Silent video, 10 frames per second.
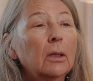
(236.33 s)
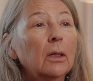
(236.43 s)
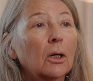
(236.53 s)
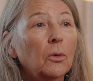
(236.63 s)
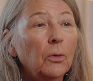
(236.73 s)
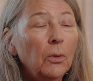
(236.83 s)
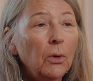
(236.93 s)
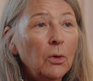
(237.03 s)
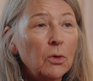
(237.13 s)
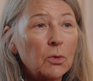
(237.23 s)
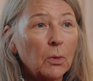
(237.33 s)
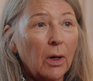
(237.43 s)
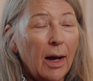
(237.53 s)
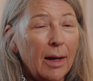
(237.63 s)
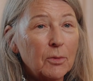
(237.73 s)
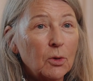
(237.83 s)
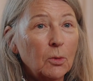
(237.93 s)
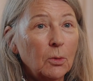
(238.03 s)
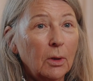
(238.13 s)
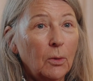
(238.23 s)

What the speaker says: The crews were absolutely